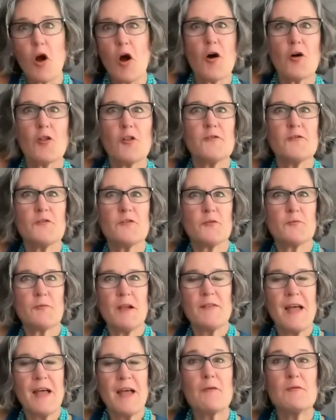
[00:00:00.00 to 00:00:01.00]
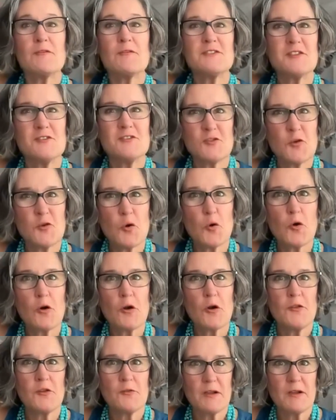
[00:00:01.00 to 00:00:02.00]
all over the. That was the decor
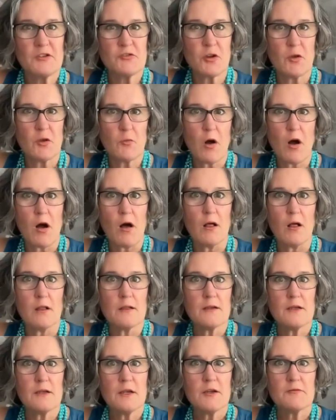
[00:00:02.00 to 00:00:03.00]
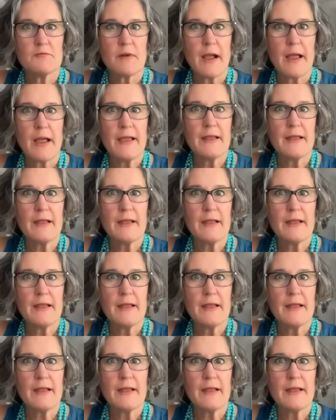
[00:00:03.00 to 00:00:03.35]
on the restaurant wall, right?